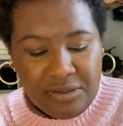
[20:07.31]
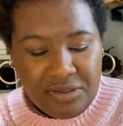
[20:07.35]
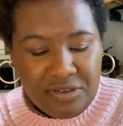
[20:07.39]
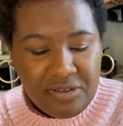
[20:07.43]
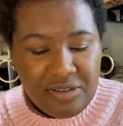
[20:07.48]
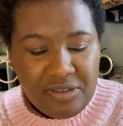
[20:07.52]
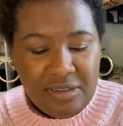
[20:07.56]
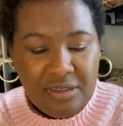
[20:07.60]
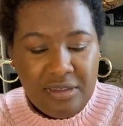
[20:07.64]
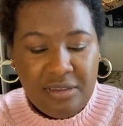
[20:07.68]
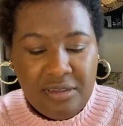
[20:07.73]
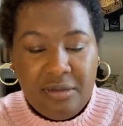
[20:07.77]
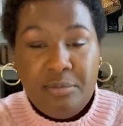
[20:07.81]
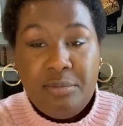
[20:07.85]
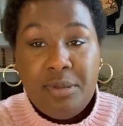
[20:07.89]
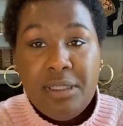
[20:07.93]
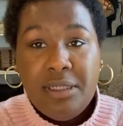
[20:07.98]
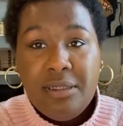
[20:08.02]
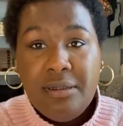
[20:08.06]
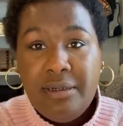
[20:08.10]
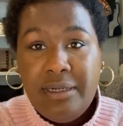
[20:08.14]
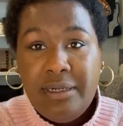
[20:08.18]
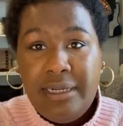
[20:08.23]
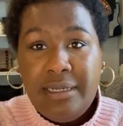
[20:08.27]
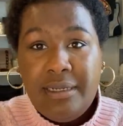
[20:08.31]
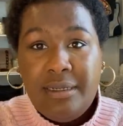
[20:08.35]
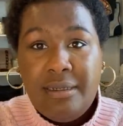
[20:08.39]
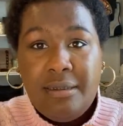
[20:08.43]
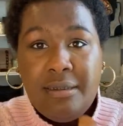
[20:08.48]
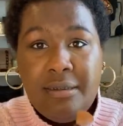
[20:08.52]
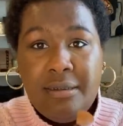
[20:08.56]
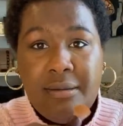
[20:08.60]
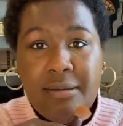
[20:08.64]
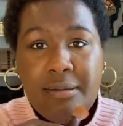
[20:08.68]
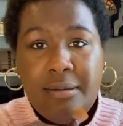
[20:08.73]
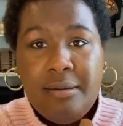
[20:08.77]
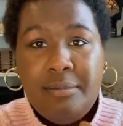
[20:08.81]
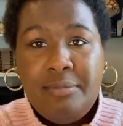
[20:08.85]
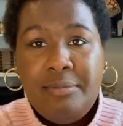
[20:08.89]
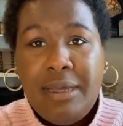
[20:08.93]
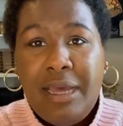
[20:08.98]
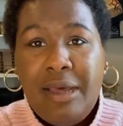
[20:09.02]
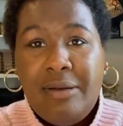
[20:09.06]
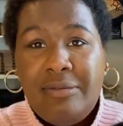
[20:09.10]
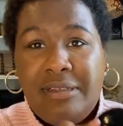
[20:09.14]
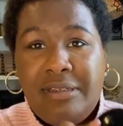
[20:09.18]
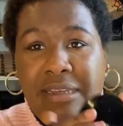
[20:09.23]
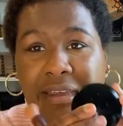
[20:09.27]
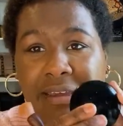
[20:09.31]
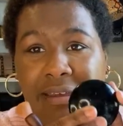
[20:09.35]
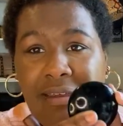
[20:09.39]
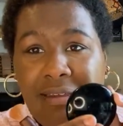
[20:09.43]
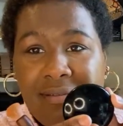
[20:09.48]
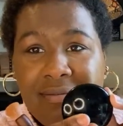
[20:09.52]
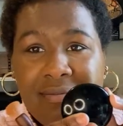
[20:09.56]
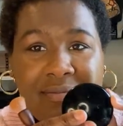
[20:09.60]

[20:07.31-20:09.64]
just a little blurring powder